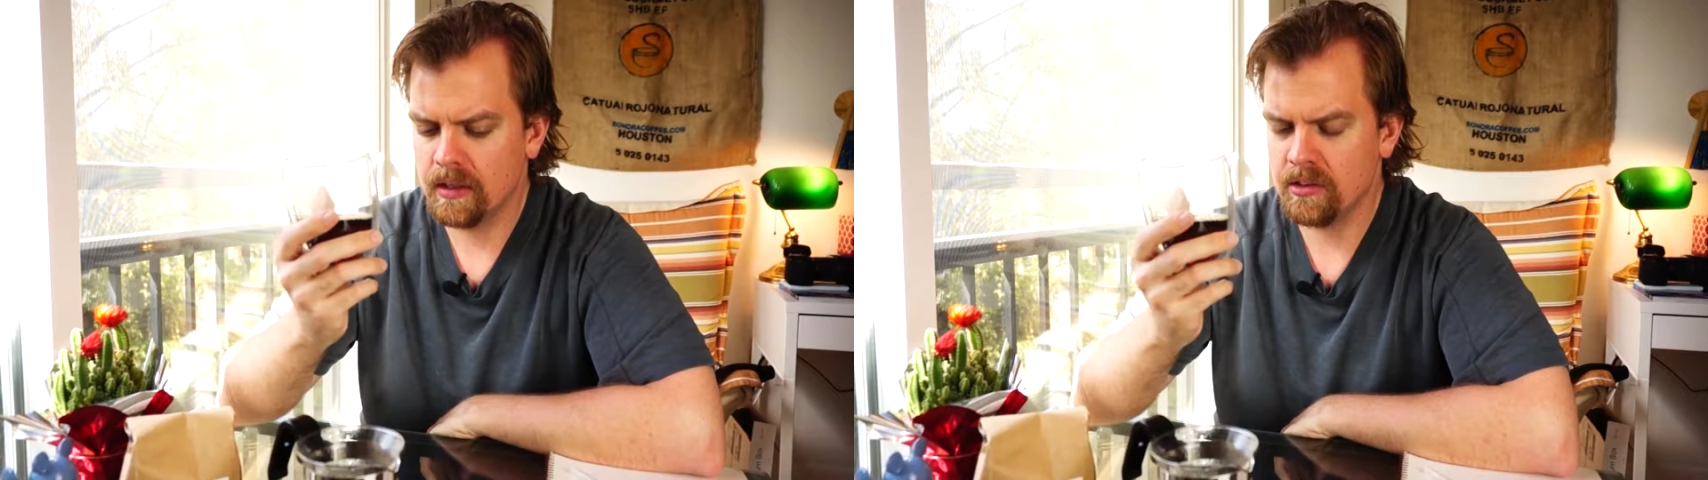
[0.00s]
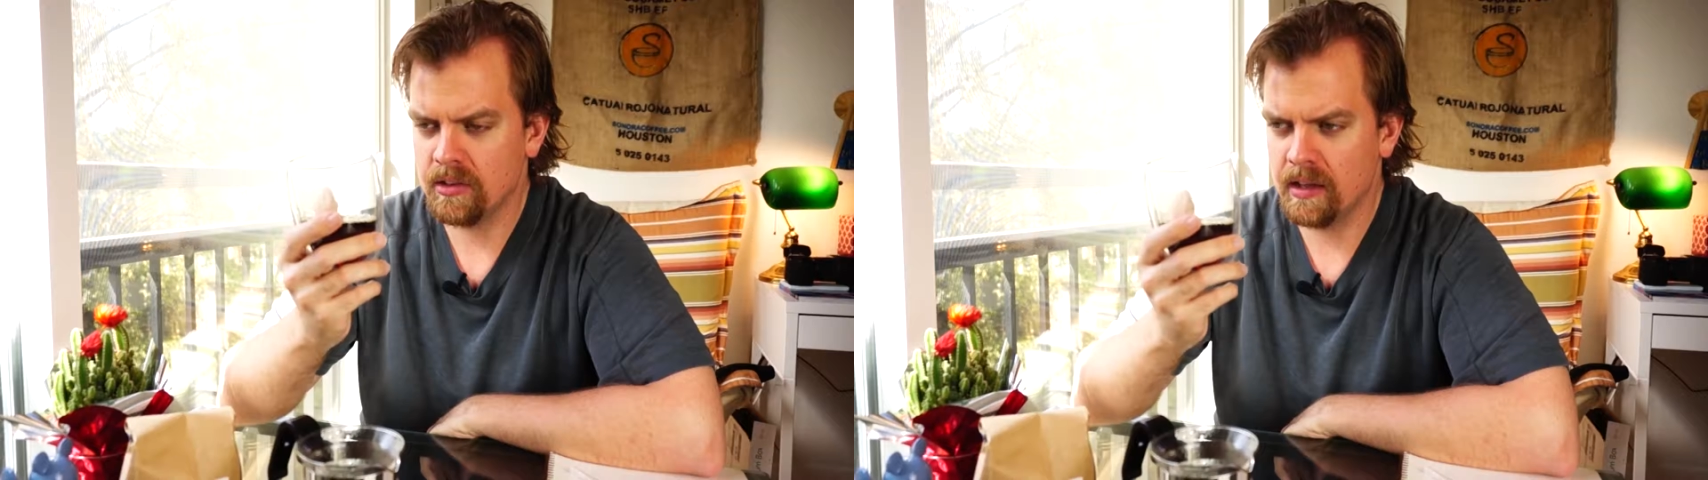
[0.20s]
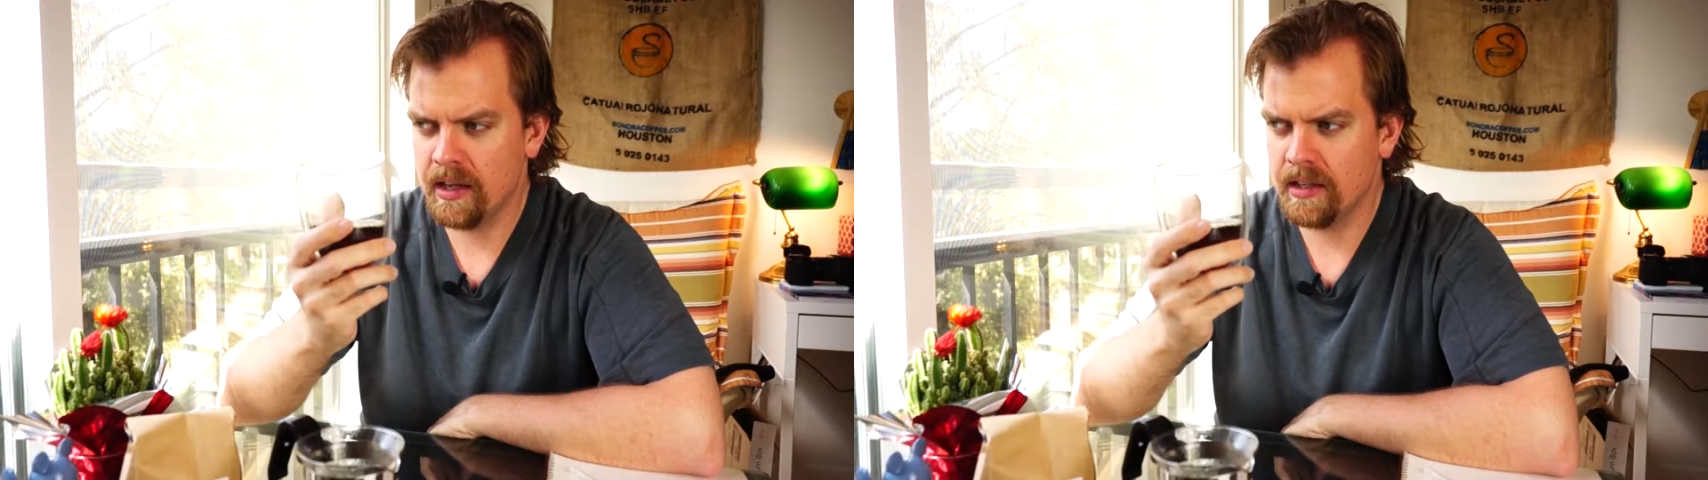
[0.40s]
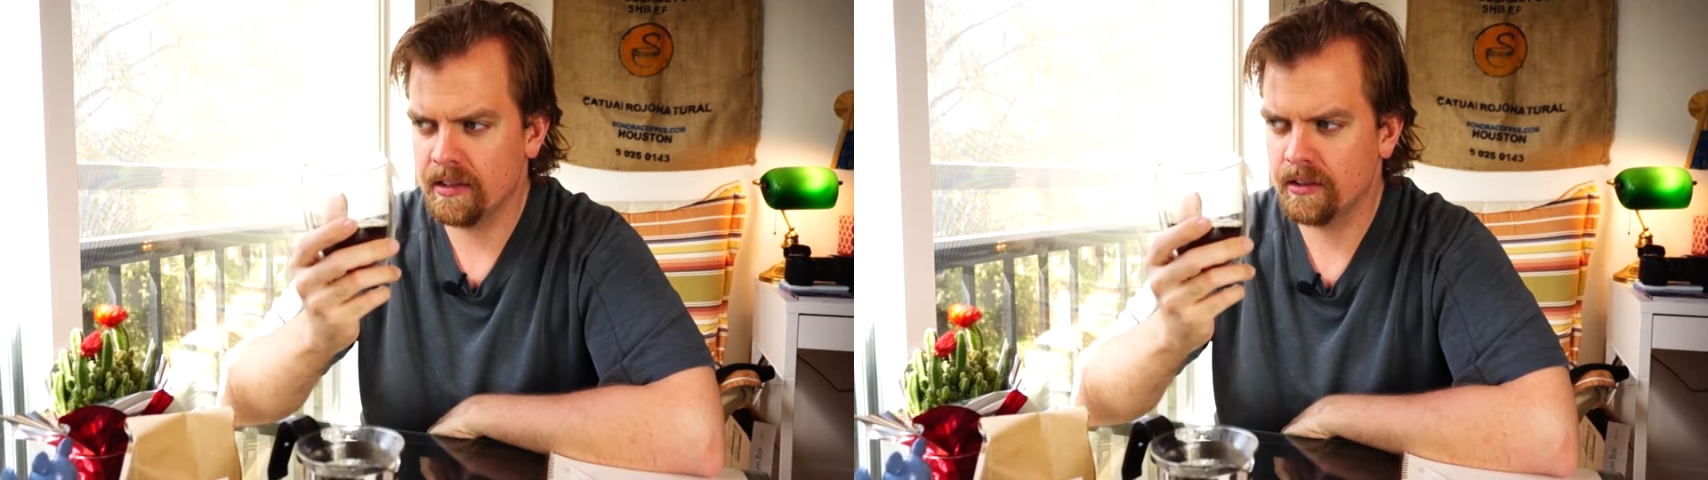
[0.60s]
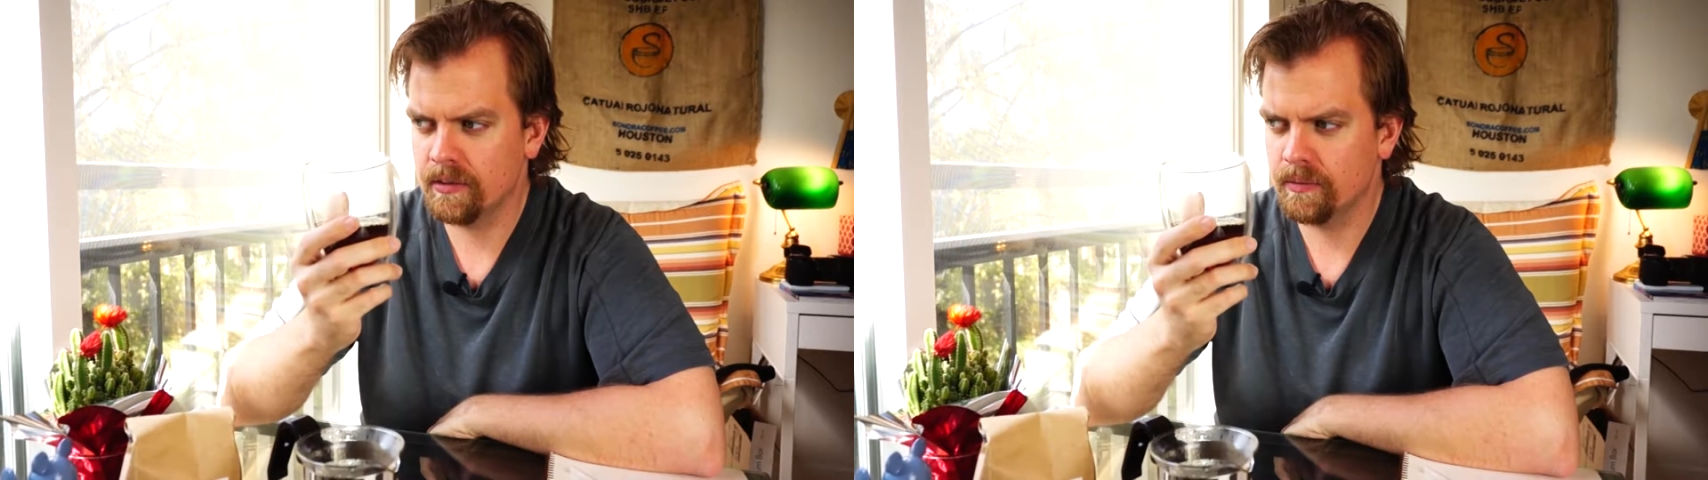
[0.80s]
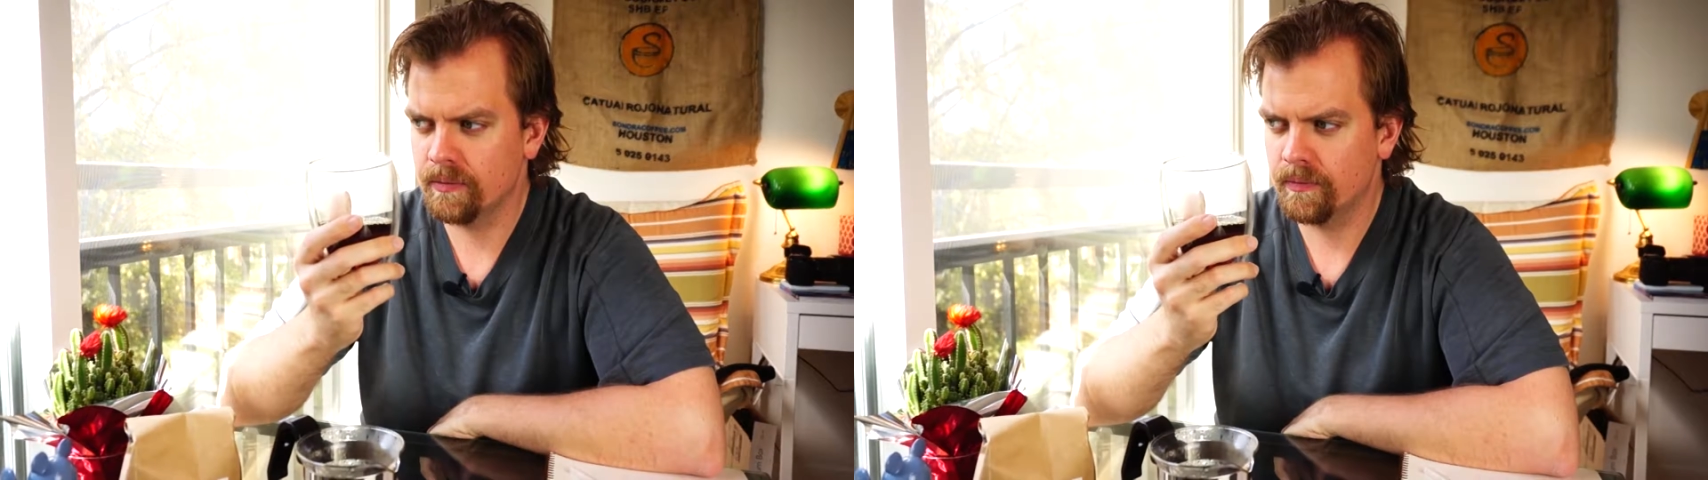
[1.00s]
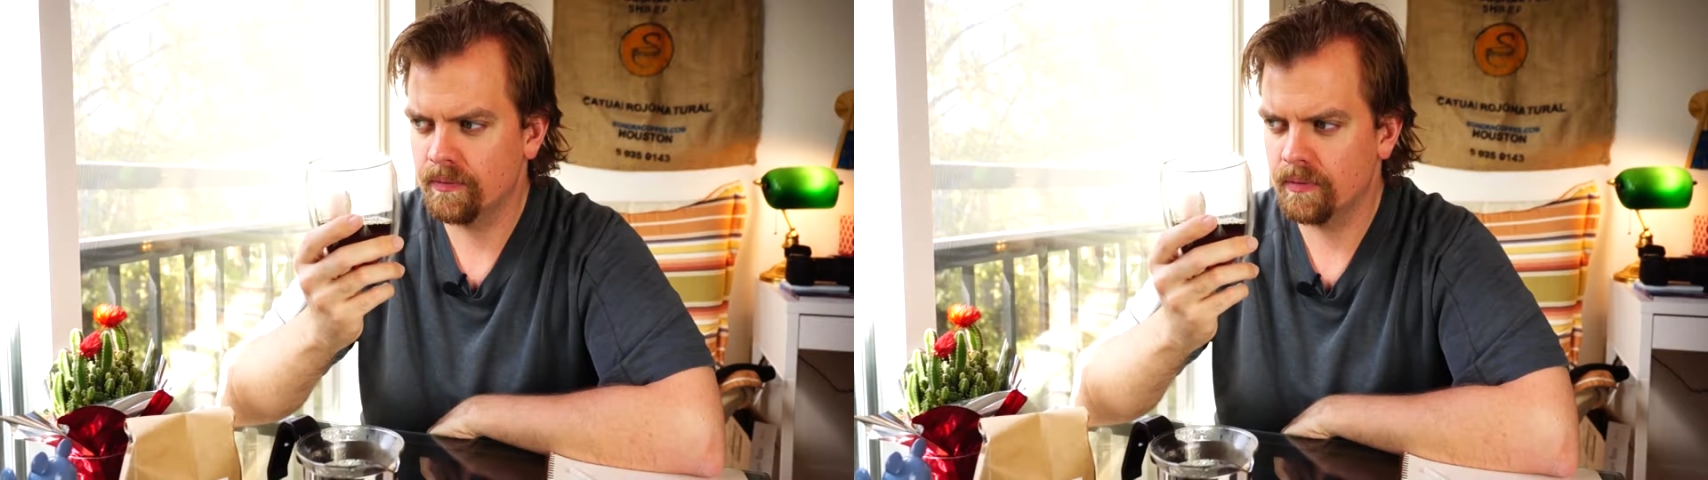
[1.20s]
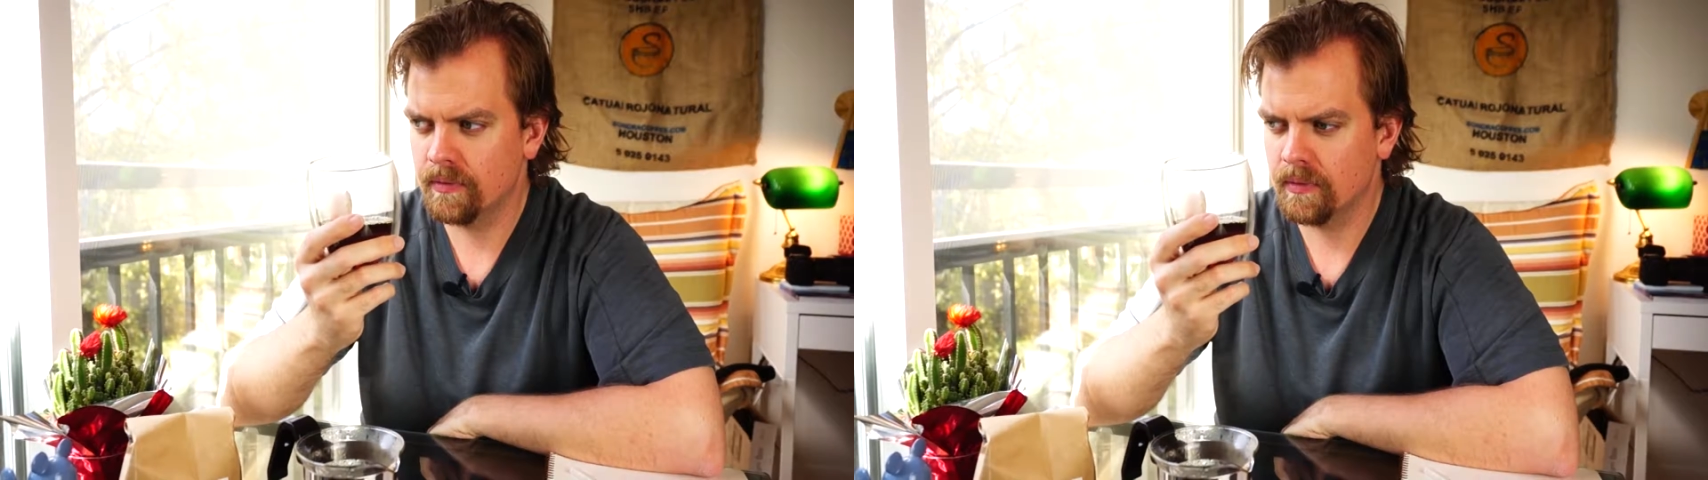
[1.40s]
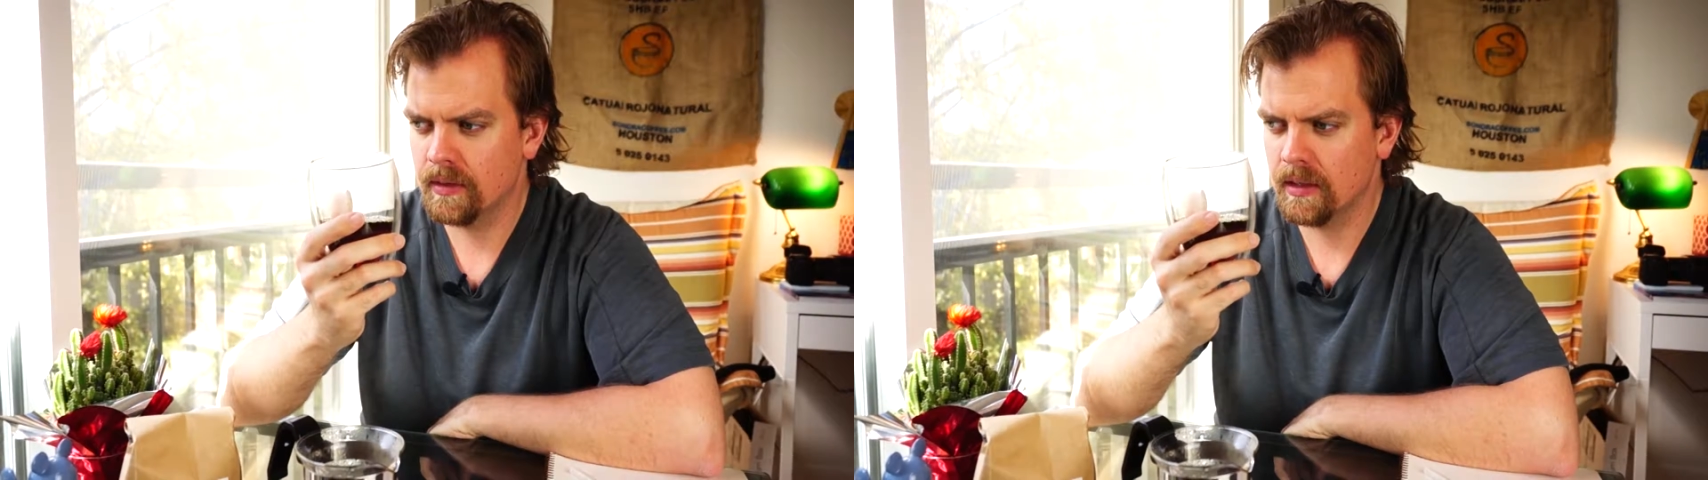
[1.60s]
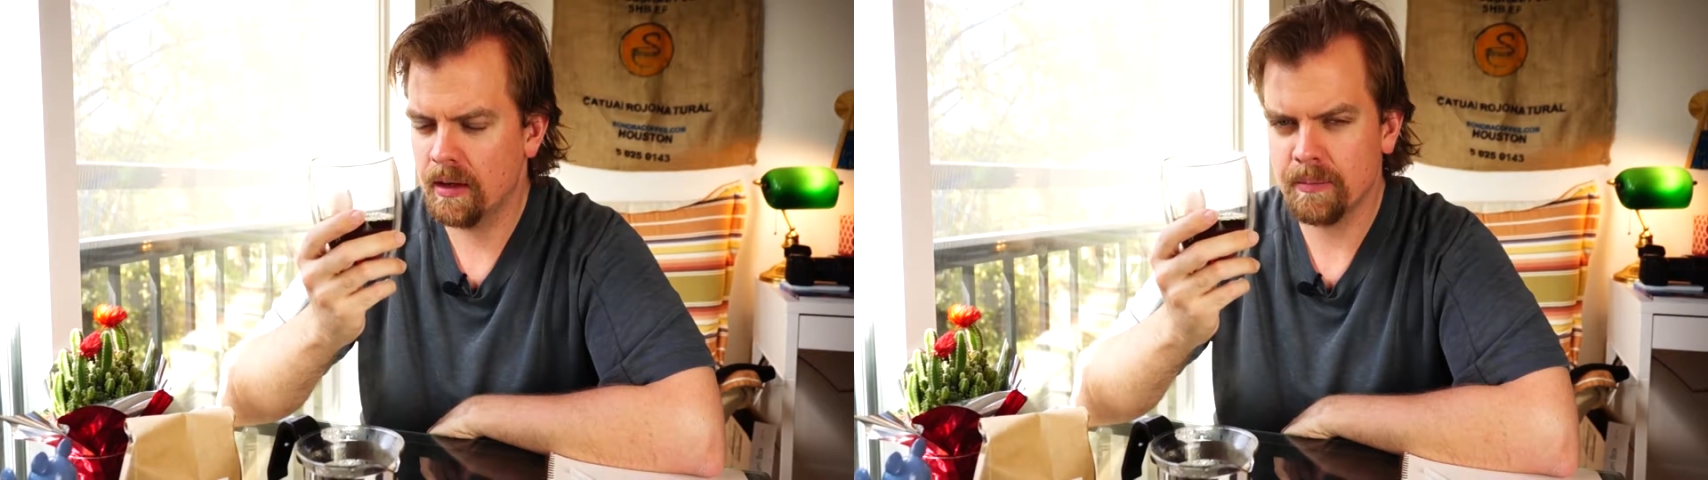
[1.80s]
is like,
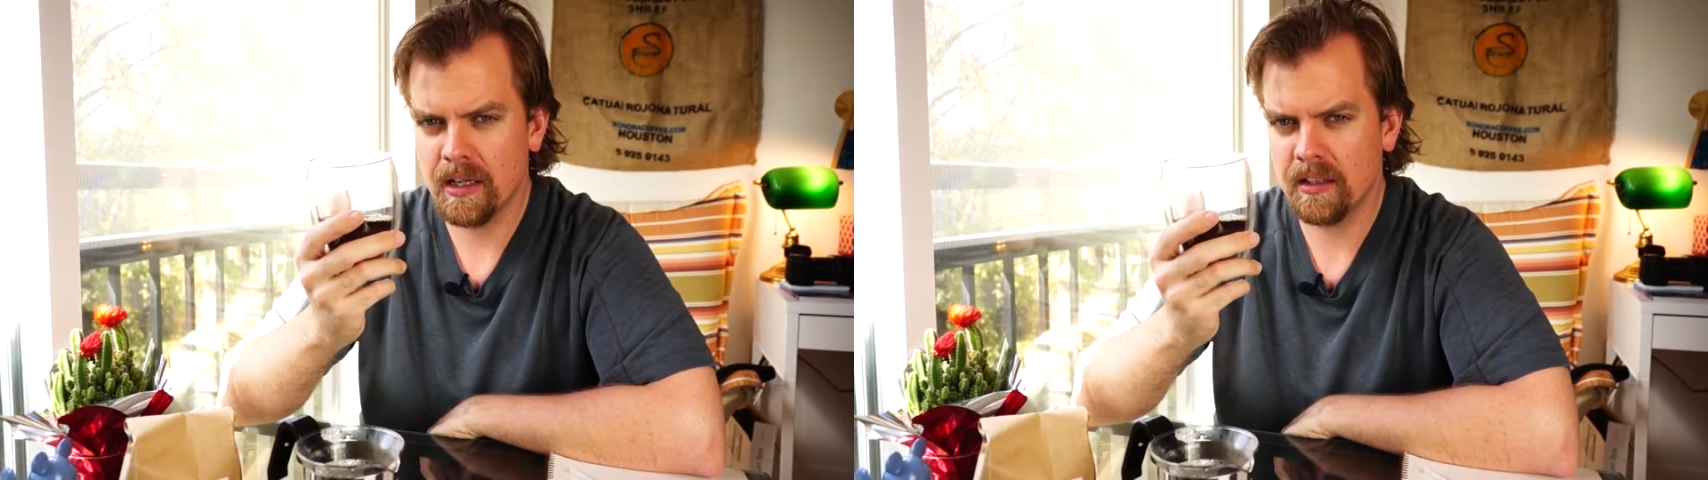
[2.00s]
I'm